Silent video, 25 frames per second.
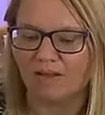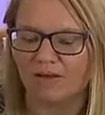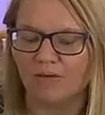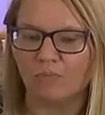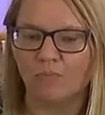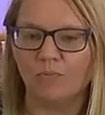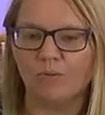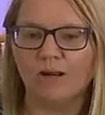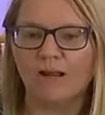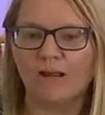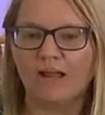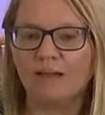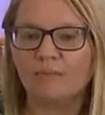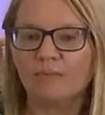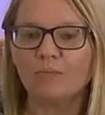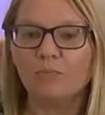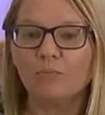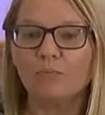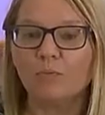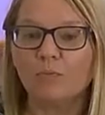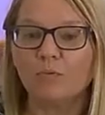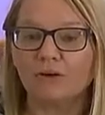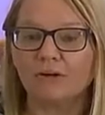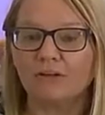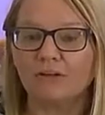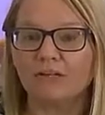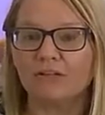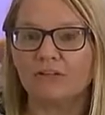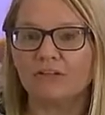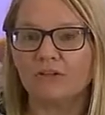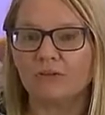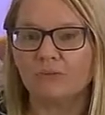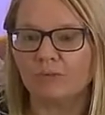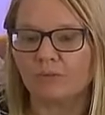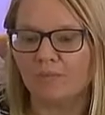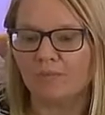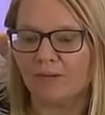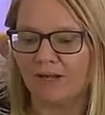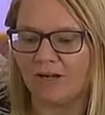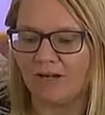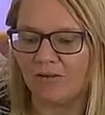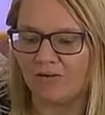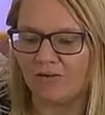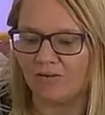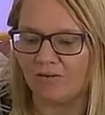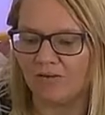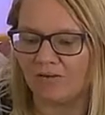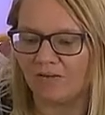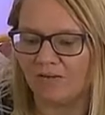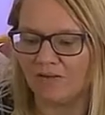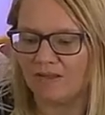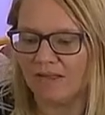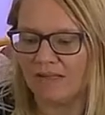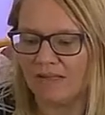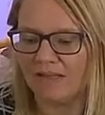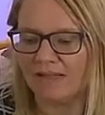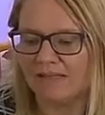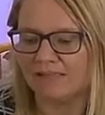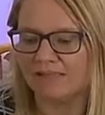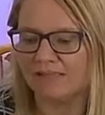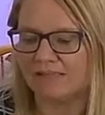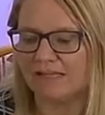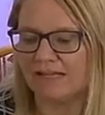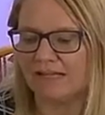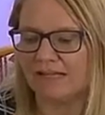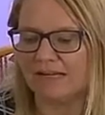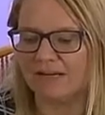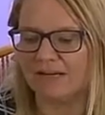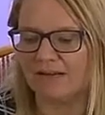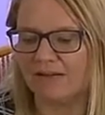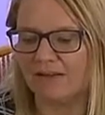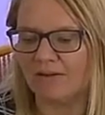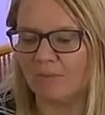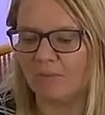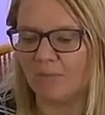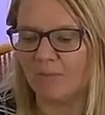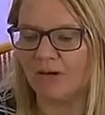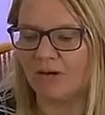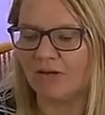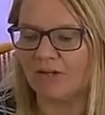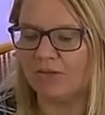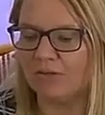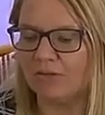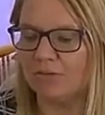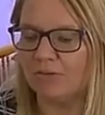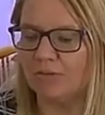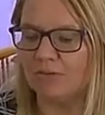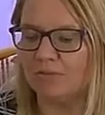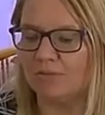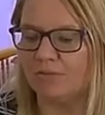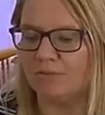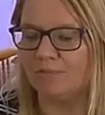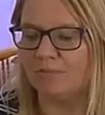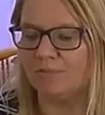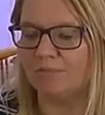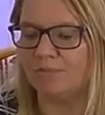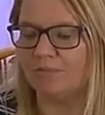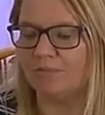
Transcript: what I'm warning you about is that when you